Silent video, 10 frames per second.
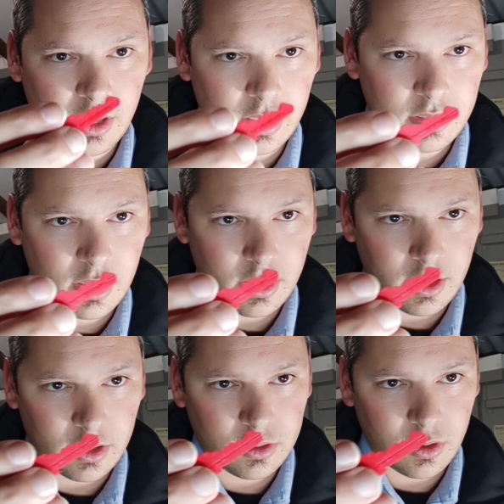down that
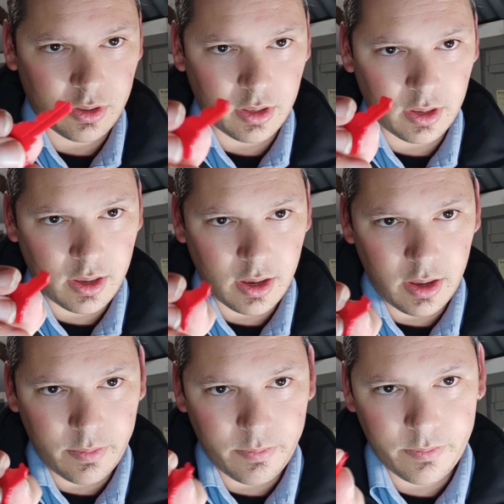side of the key.
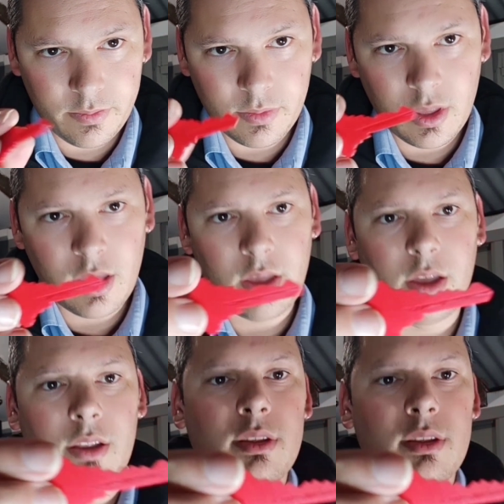Now, it didn't